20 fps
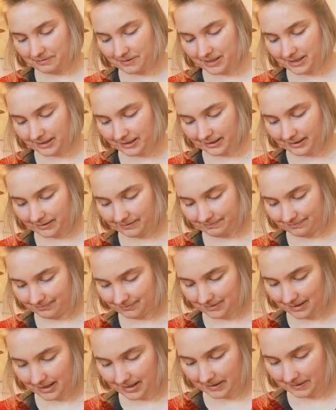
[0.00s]
written.
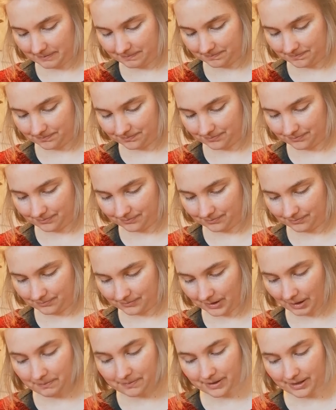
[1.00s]
I'm
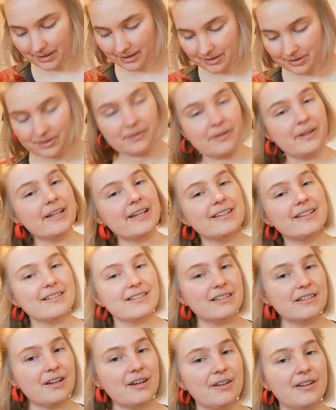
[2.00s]
really enjoying it.
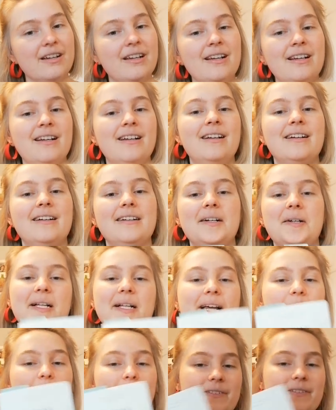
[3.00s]
So
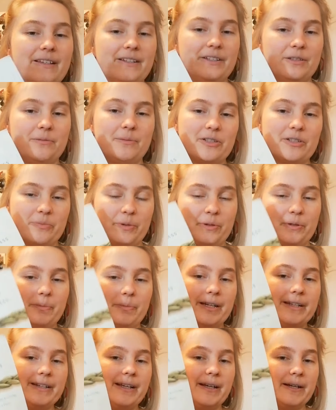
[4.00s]
I won't say too much more,
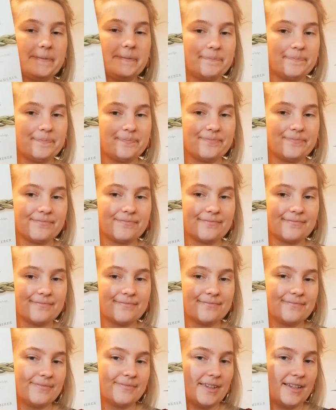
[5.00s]
but
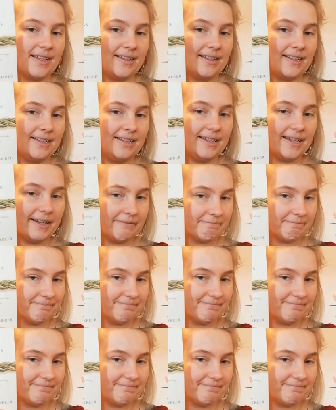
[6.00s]
yeah,